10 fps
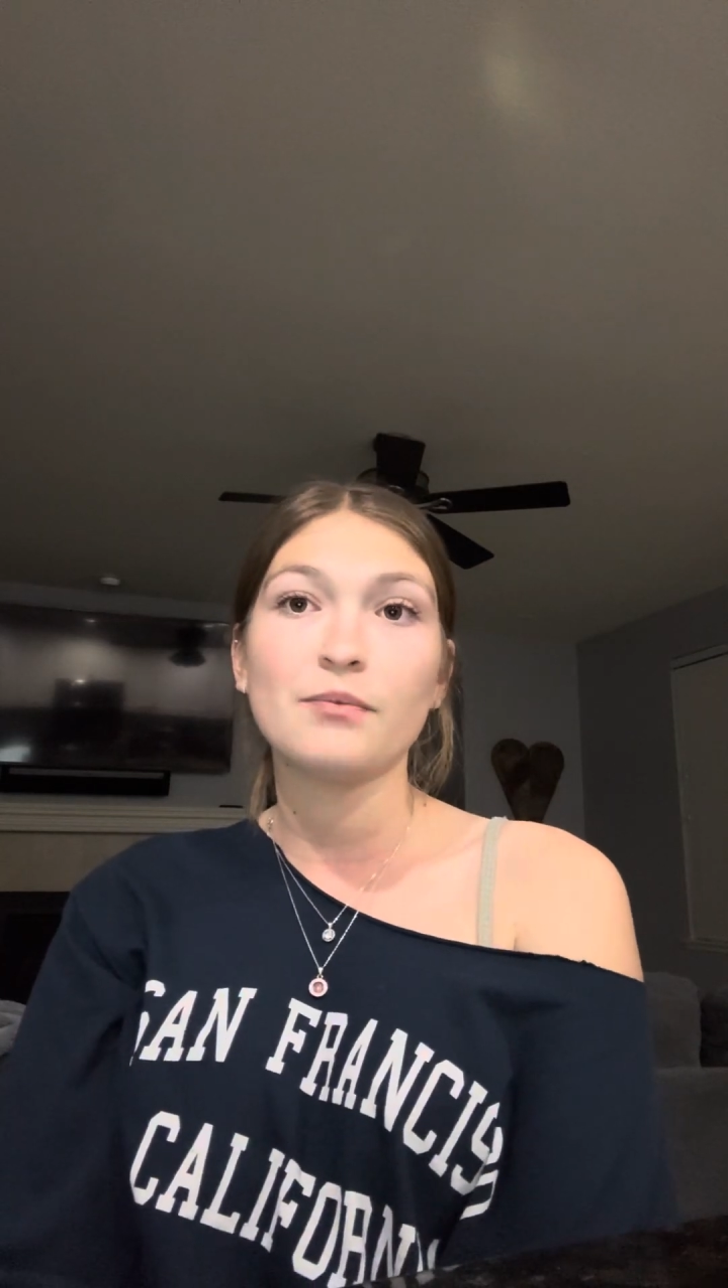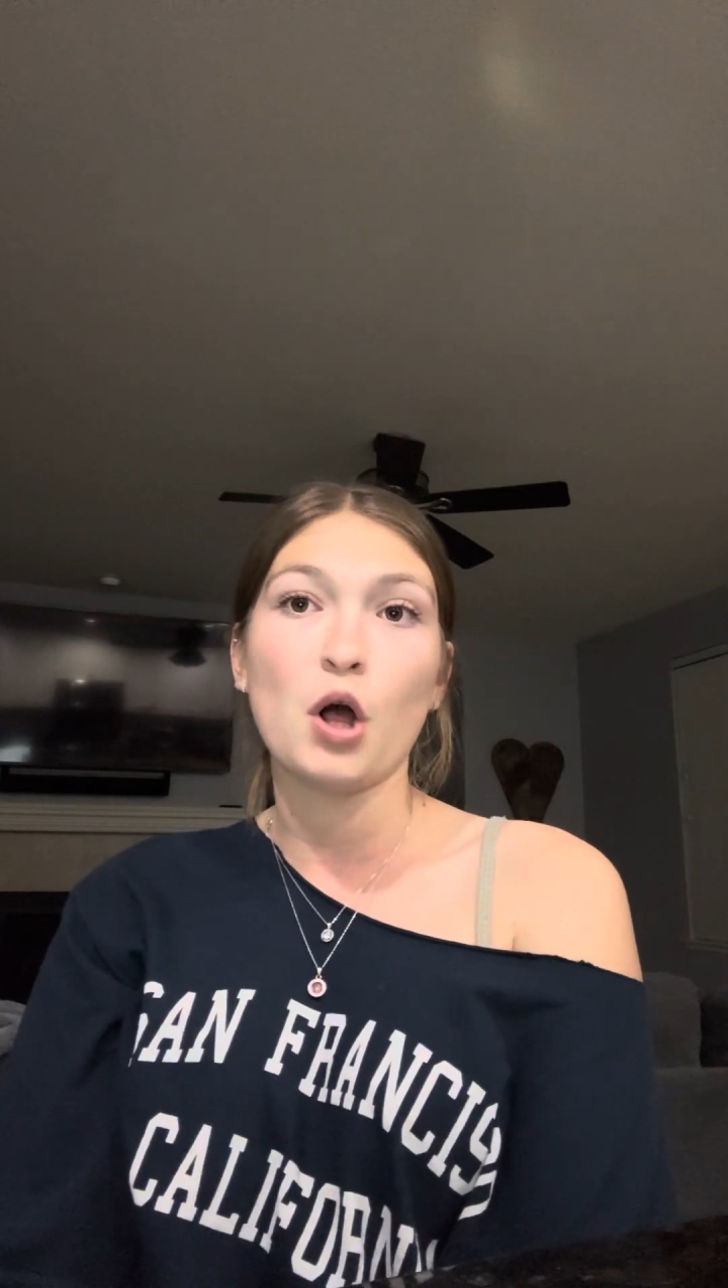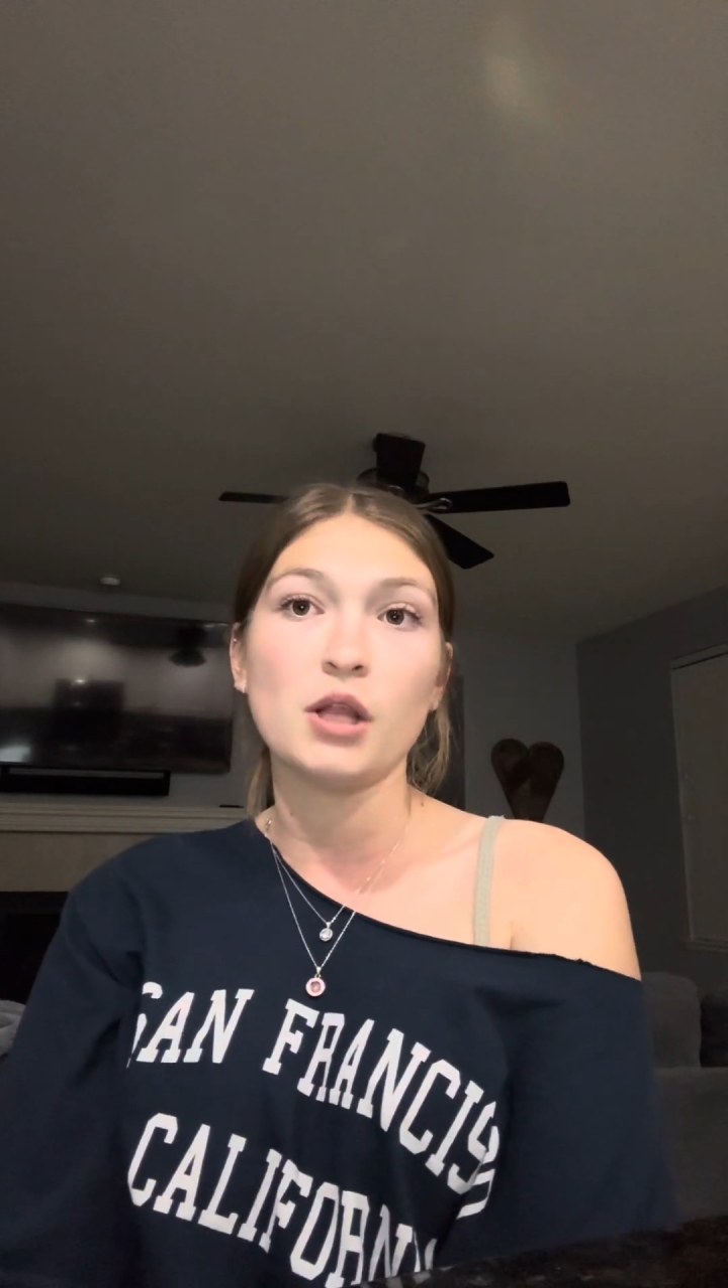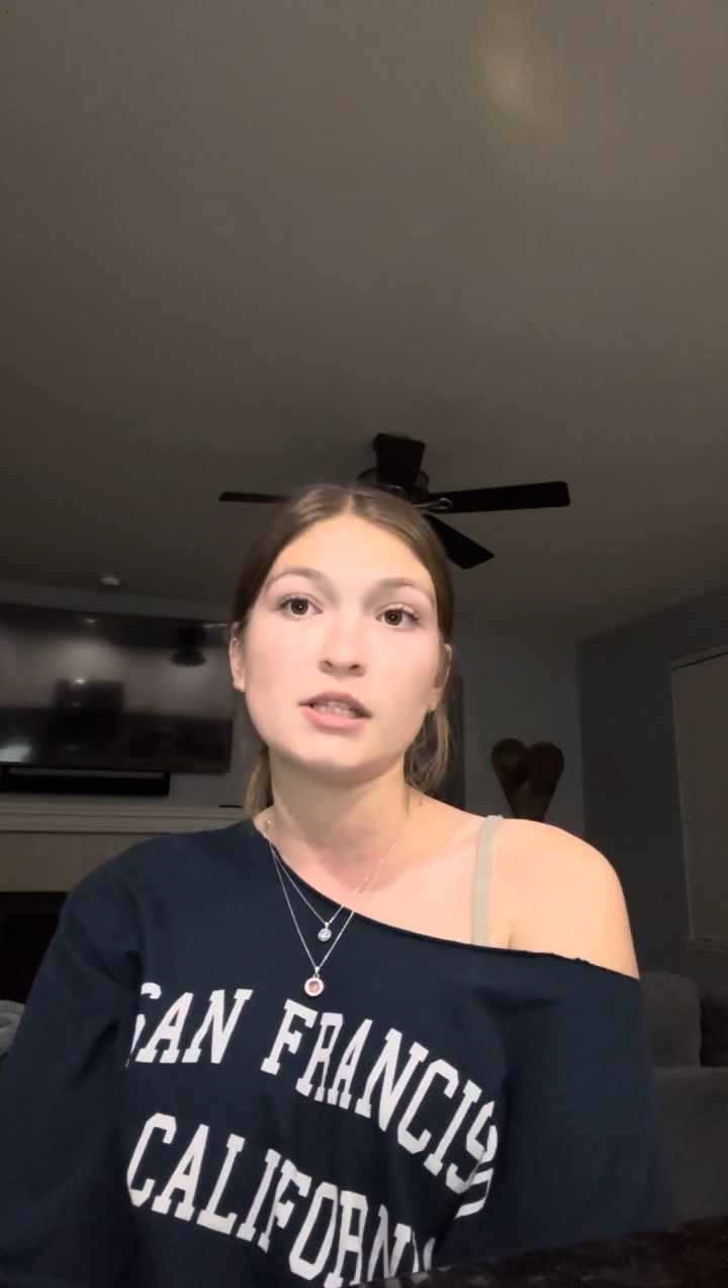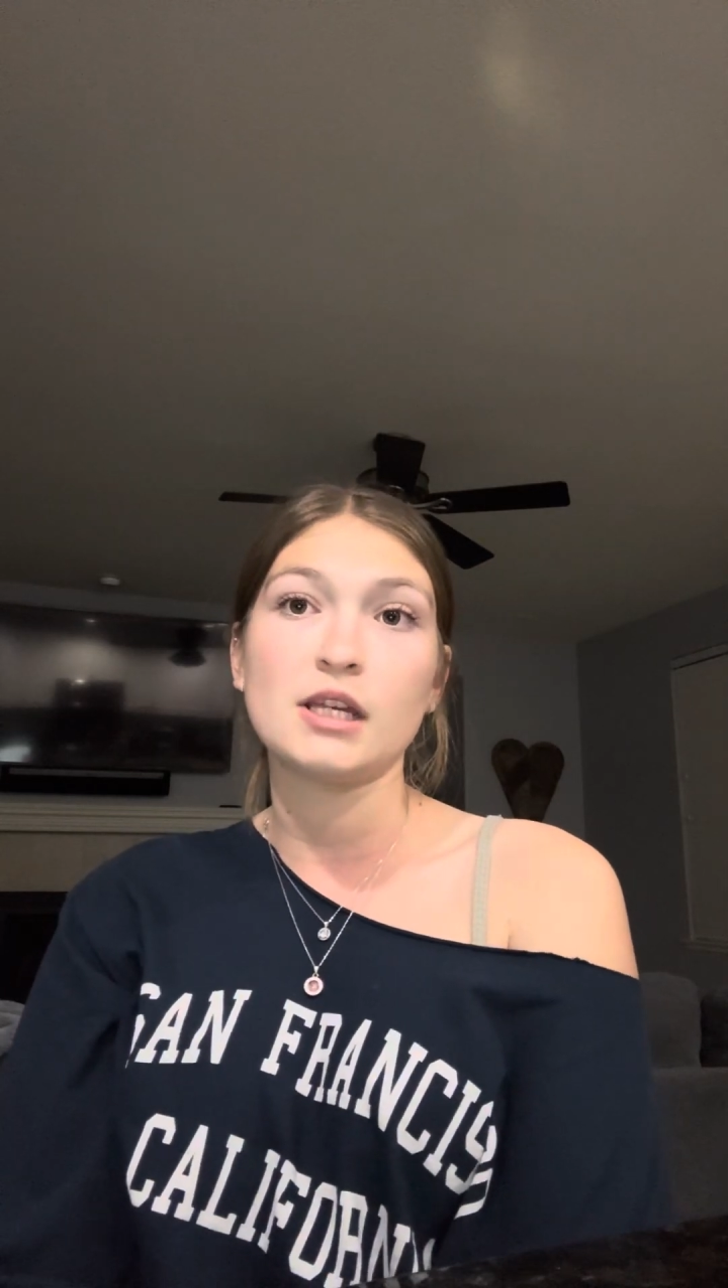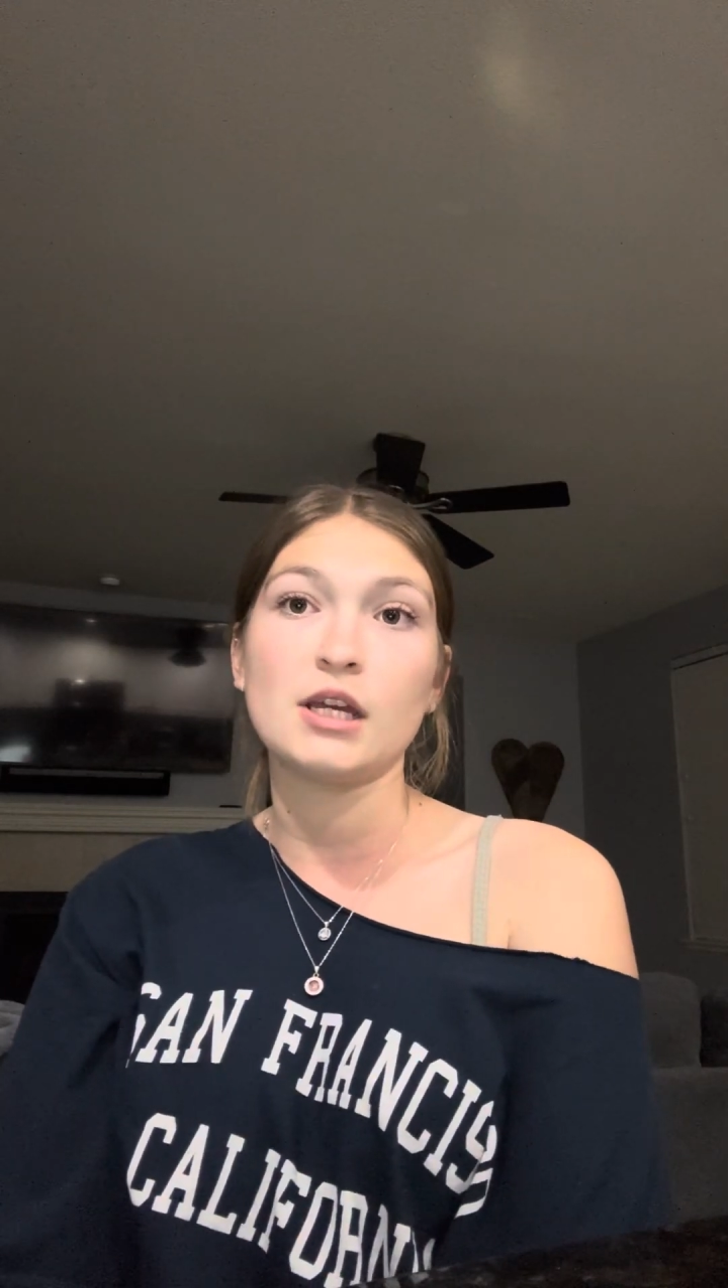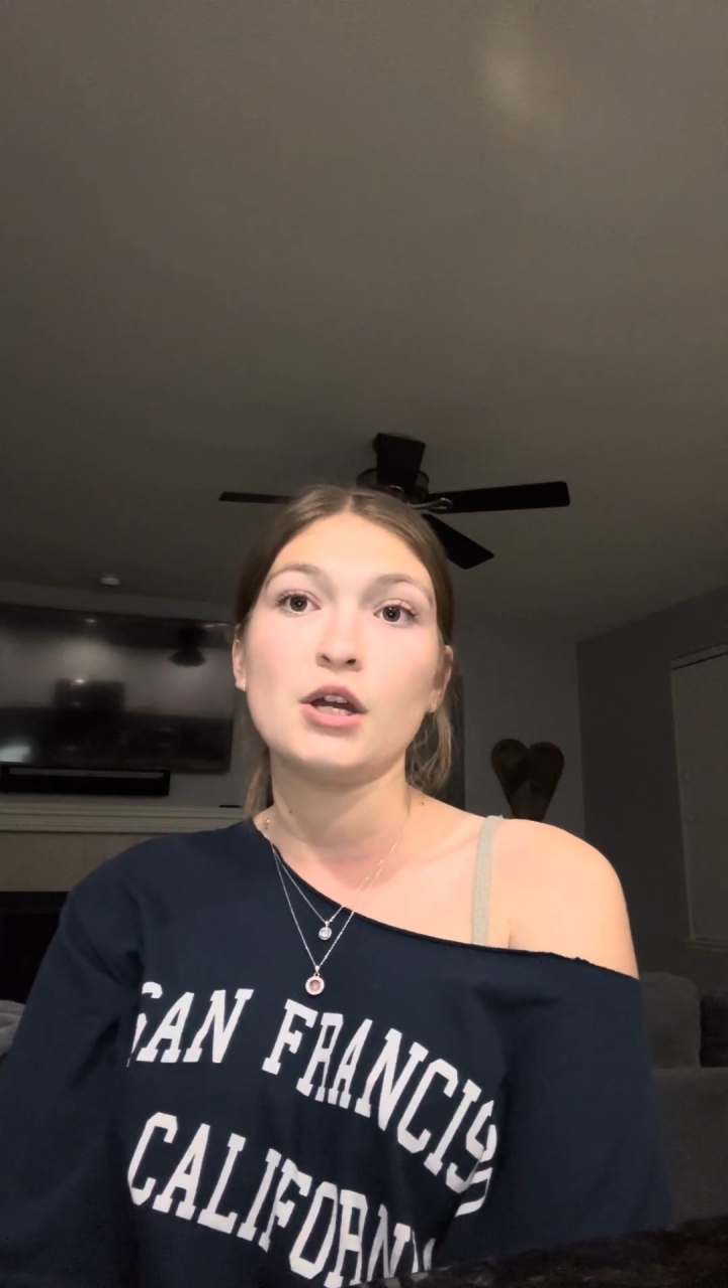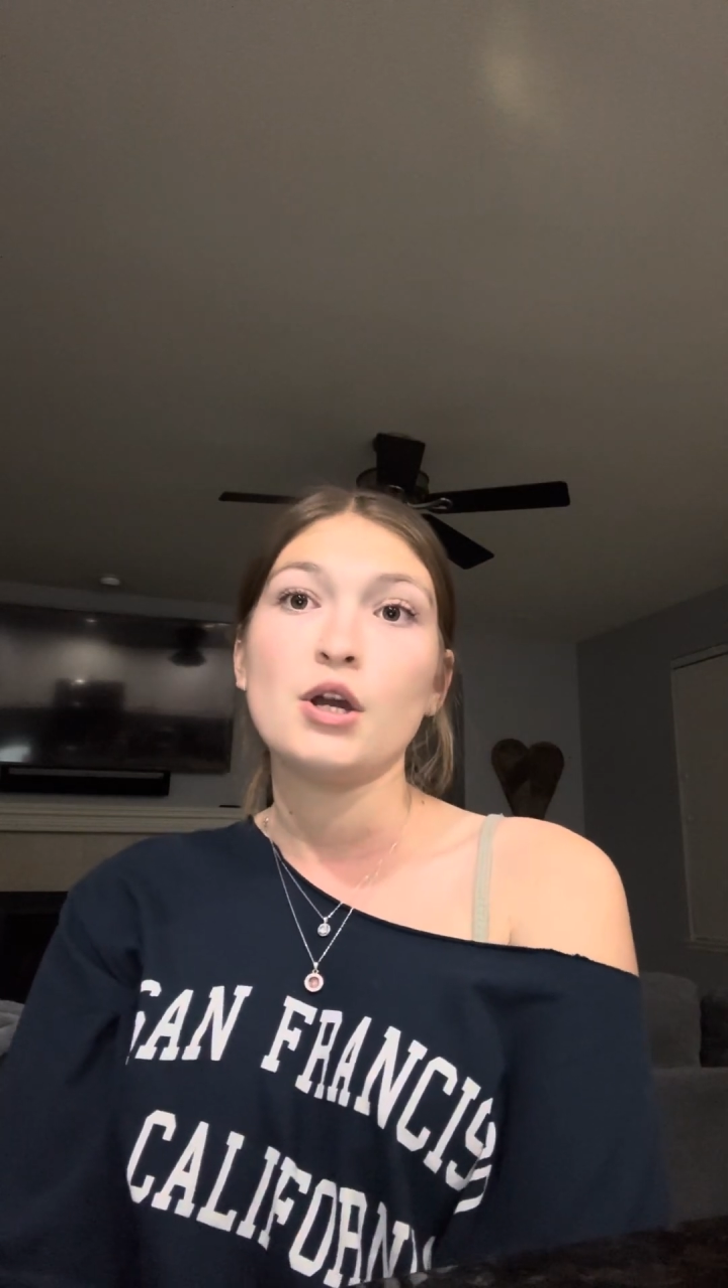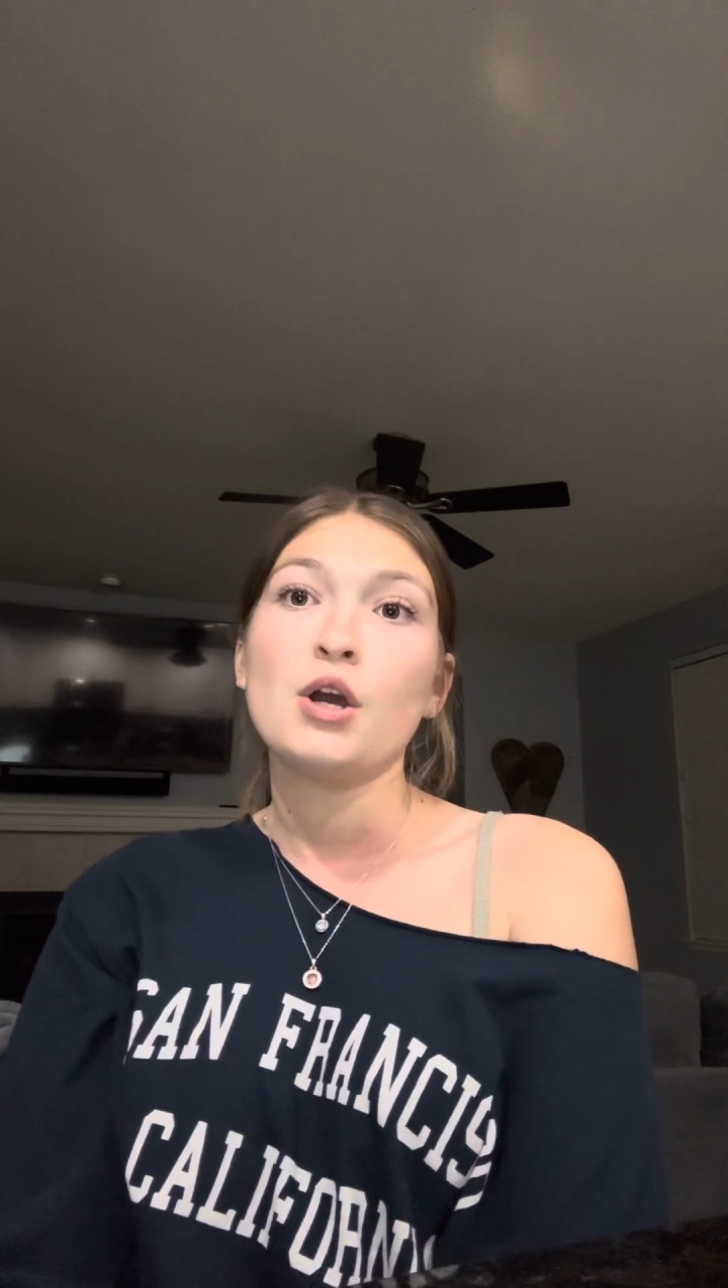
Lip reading: policy